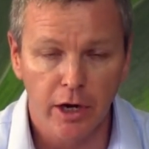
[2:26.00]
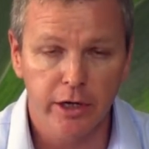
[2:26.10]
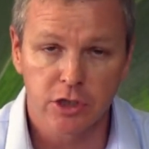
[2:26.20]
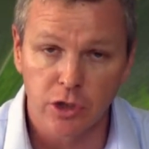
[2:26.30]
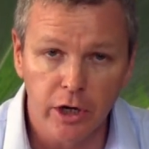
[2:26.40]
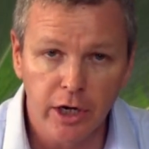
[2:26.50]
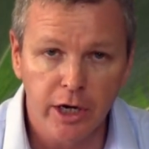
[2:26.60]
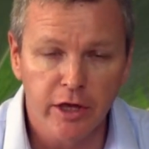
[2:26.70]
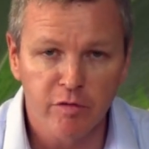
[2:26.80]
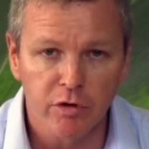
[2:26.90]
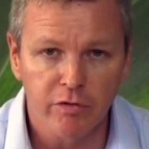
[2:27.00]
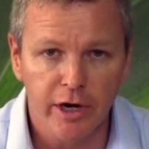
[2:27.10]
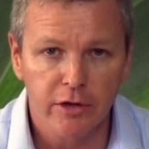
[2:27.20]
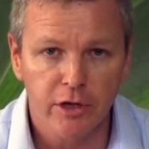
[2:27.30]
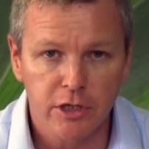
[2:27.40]
Historically, they've
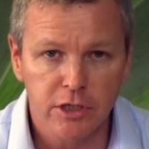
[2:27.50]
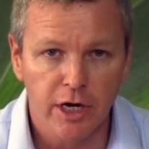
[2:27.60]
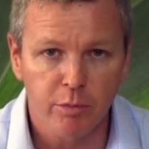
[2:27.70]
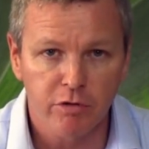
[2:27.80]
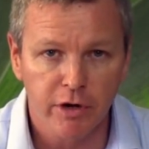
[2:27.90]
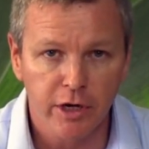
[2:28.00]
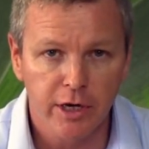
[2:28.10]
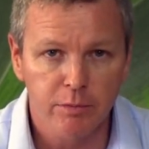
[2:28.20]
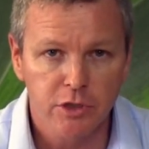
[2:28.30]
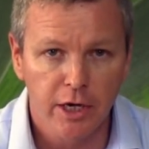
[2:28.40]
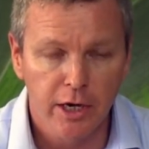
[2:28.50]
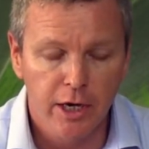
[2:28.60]
provided those type of incomes,